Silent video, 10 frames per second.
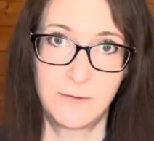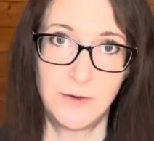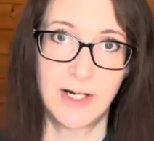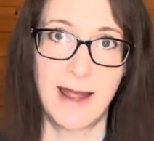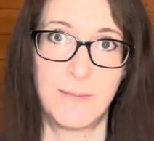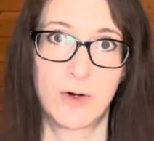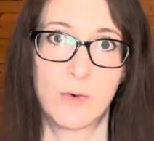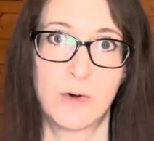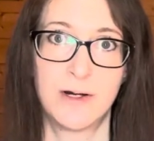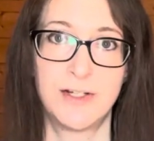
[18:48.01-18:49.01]
for
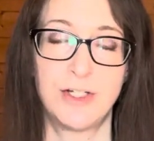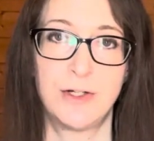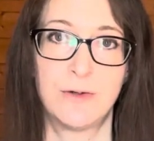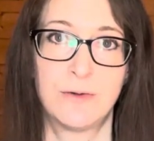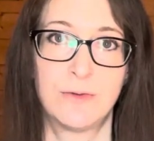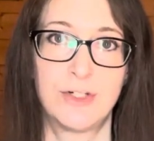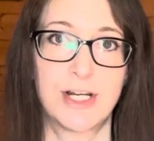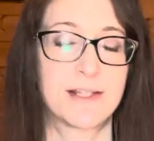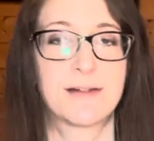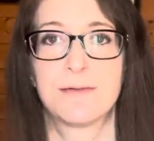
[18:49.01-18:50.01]
Capricorn to
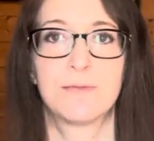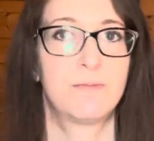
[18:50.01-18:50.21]
just